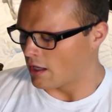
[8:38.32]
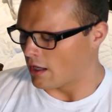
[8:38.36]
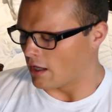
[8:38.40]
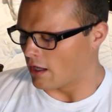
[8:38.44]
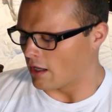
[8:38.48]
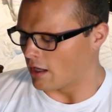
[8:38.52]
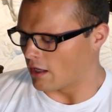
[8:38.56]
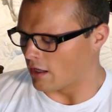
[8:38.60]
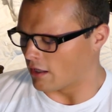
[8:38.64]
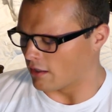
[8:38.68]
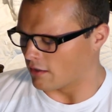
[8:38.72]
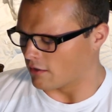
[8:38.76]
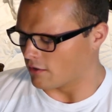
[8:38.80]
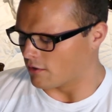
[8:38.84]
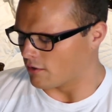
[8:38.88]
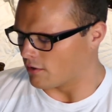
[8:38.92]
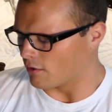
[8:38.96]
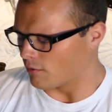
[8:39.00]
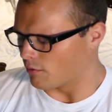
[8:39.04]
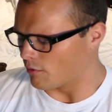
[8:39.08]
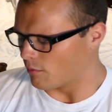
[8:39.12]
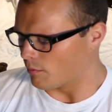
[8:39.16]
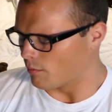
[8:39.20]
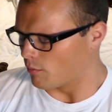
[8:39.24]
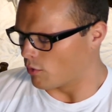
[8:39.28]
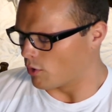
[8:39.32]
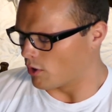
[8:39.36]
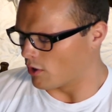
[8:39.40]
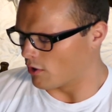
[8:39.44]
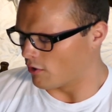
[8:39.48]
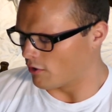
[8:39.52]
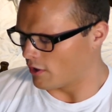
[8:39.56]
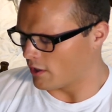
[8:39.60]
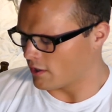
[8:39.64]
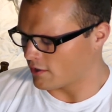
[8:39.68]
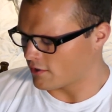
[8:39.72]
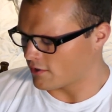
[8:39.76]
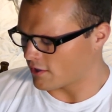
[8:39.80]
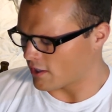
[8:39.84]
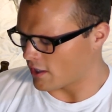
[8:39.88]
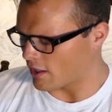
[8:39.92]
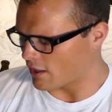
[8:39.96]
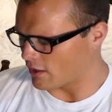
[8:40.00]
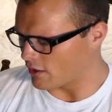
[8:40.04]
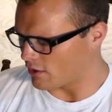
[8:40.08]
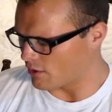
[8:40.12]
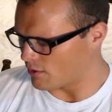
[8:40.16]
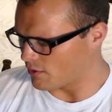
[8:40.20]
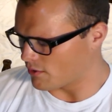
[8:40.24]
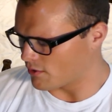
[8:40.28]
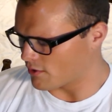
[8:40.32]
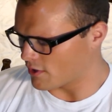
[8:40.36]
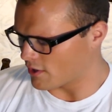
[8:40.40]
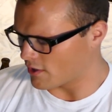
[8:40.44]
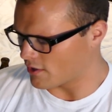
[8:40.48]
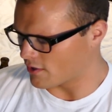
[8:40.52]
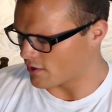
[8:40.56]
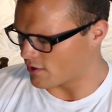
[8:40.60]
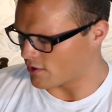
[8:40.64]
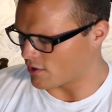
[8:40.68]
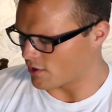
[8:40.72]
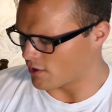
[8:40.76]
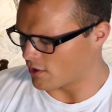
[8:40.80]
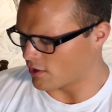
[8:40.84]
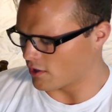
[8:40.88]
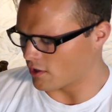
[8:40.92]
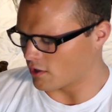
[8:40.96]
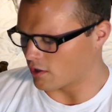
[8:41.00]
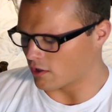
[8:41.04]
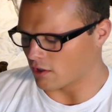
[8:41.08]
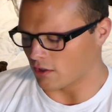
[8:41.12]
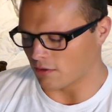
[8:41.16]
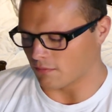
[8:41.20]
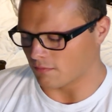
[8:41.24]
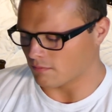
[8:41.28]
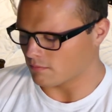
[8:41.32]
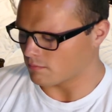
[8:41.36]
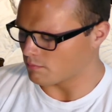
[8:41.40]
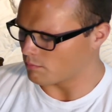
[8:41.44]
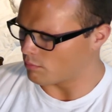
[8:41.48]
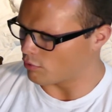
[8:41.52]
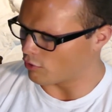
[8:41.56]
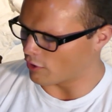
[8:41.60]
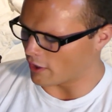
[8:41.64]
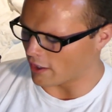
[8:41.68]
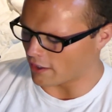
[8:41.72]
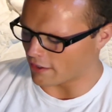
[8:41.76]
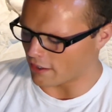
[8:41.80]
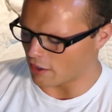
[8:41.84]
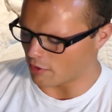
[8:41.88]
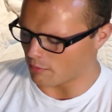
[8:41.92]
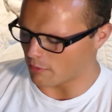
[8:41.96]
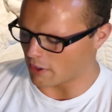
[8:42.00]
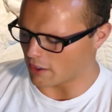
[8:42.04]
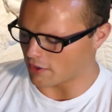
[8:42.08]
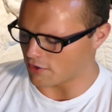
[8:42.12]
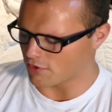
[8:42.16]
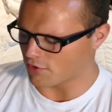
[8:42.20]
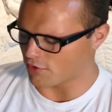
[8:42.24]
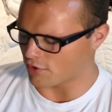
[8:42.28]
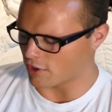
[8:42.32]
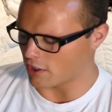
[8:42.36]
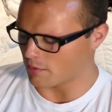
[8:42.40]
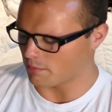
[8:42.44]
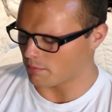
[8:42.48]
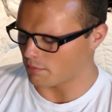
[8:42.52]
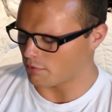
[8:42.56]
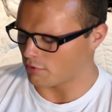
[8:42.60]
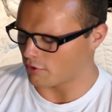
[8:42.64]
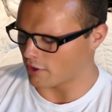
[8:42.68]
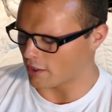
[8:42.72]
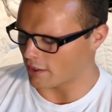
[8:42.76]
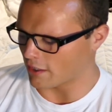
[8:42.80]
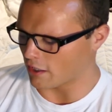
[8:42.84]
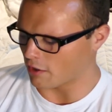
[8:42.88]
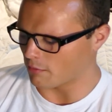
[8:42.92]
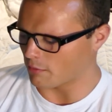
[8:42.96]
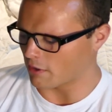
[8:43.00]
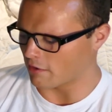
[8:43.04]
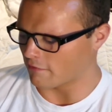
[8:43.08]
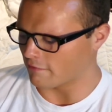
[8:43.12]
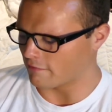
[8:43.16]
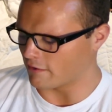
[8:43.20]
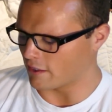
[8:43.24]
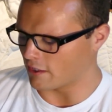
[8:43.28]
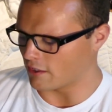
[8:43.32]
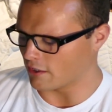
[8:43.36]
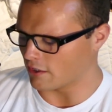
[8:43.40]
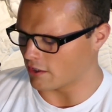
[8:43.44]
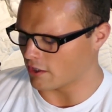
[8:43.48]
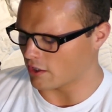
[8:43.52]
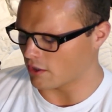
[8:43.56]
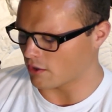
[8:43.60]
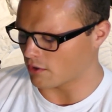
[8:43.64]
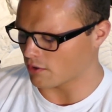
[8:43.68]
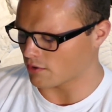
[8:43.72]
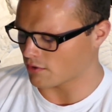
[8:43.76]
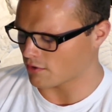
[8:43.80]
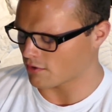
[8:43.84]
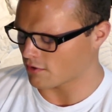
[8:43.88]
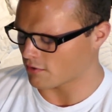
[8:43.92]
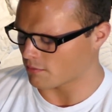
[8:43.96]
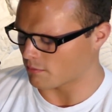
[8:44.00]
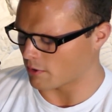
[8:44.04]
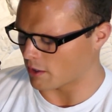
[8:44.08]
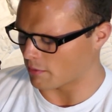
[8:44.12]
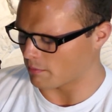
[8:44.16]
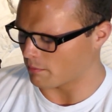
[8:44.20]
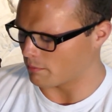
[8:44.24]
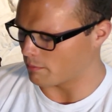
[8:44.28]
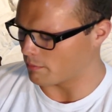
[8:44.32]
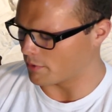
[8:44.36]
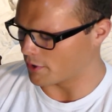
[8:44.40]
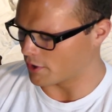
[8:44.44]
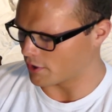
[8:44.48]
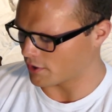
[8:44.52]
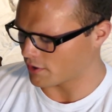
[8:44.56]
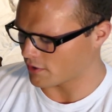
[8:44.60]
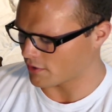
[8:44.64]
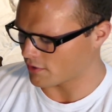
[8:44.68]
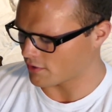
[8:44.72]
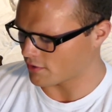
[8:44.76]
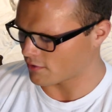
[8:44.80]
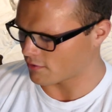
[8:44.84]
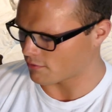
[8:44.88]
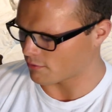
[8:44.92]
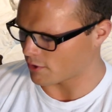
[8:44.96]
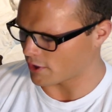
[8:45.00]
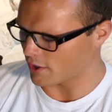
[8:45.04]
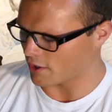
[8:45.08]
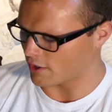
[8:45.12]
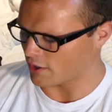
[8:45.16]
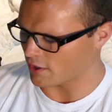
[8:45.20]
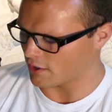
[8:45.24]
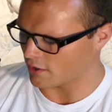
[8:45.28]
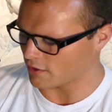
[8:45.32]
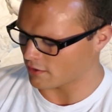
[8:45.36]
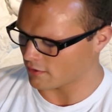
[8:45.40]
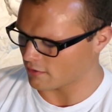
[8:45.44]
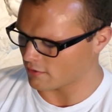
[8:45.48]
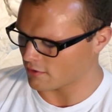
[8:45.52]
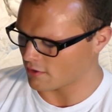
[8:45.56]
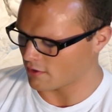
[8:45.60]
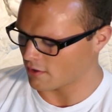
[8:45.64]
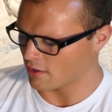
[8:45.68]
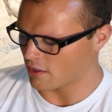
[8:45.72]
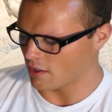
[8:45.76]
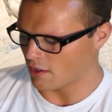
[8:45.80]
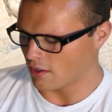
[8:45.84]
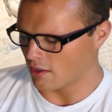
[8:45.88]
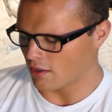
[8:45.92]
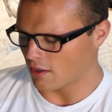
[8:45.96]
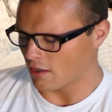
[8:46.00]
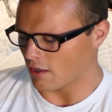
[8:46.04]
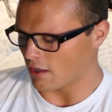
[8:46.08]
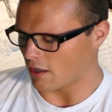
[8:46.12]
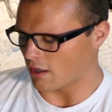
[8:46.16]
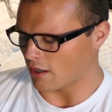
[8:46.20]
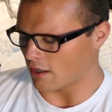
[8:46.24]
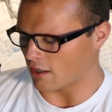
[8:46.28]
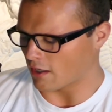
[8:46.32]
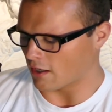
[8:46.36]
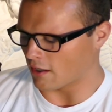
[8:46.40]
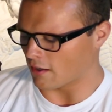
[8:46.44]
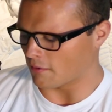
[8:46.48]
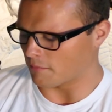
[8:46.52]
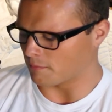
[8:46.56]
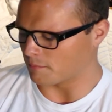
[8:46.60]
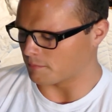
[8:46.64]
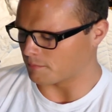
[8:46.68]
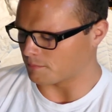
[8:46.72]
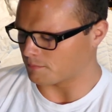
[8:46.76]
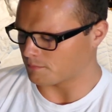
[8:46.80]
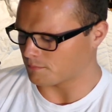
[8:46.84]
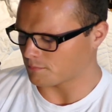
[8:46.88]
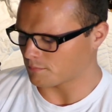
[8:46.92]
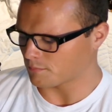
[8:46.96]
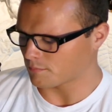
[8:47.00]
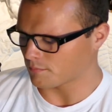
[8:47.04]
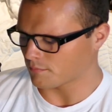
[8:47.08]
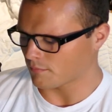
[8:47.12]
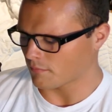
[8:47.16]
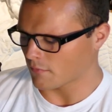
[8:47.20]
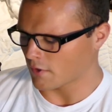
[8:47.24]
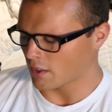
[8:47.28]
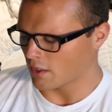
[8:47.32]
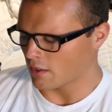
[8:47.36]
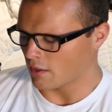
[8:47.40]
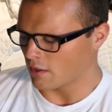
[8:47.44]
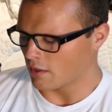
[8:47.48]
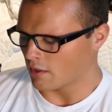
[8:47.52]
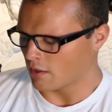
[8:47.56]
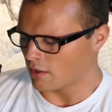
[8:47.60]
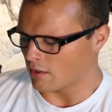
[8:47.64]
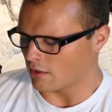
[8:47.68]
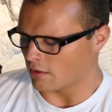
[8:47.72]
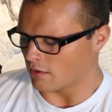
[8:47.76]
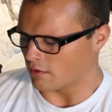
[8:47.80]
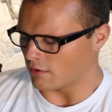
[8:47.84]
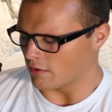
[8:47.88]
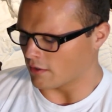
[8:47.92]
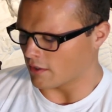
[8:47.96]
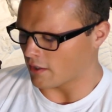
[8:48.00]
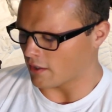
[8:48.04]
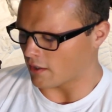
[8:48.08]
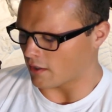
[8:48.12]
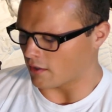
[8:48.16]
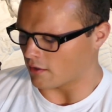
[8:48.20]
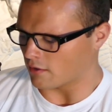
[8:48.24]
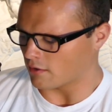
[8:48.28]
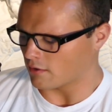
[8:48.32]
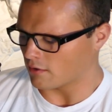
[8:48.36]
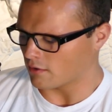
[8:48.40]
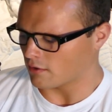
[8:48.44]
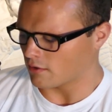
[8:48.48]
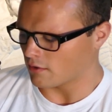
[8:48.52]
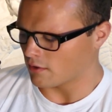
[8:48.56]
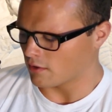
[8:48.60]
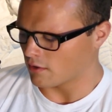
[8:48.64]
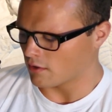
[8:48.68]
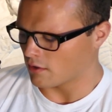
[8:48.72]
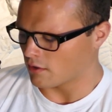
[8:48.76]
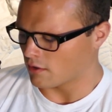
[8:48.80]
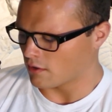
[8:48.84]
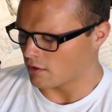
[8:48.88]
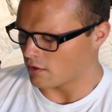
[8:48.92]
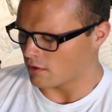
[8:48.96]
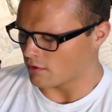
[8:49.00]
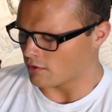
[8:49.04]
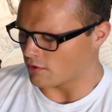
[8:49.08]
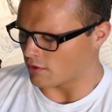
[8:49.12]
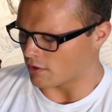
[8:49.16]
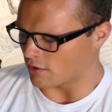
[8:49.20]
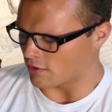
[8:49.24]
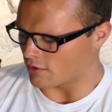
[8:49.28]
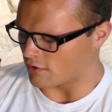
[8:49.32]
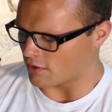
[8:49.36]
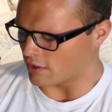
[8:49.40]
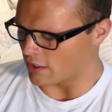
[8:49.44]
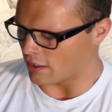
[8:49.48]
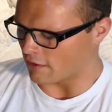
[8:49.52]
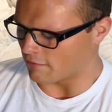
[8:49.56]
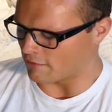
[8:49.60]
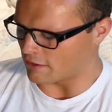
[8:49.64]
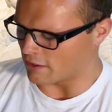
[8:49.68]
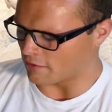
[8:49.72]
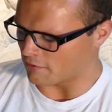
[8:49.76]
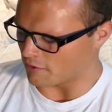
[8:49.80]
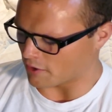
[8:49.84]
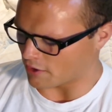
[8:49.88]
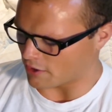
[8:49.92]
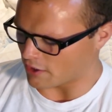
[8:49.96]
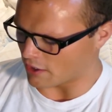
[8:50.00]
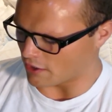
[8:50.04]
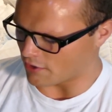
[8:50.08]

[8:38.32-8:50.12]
And more or less, I use this to plan out my trip, plan out my videos, my books, readings. So you can see I have different